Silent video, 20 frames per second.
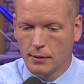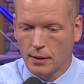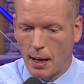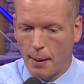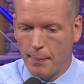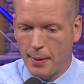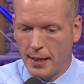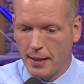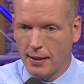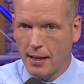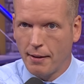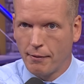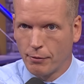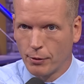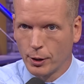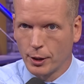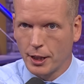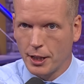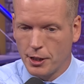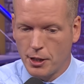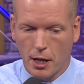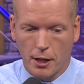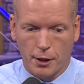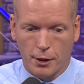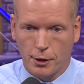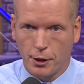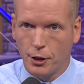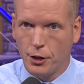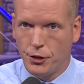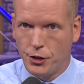I mean, they've really done a
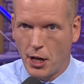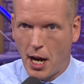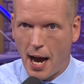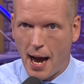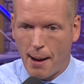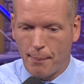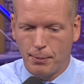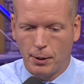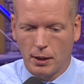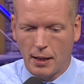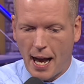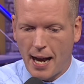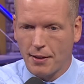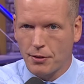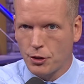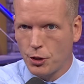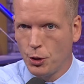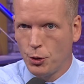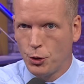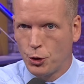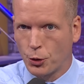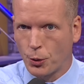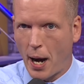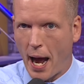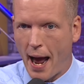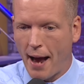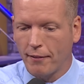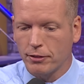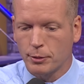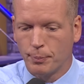good job the last two
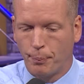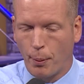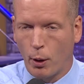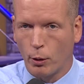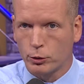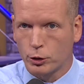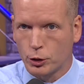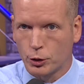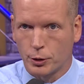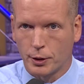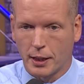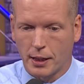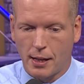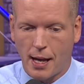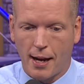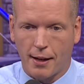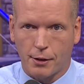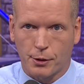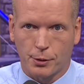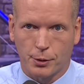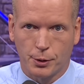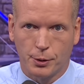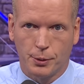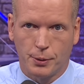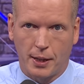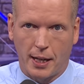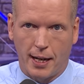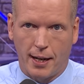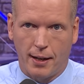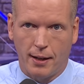drafts bolstering that crew
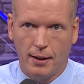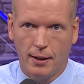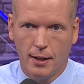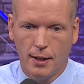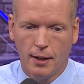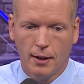there.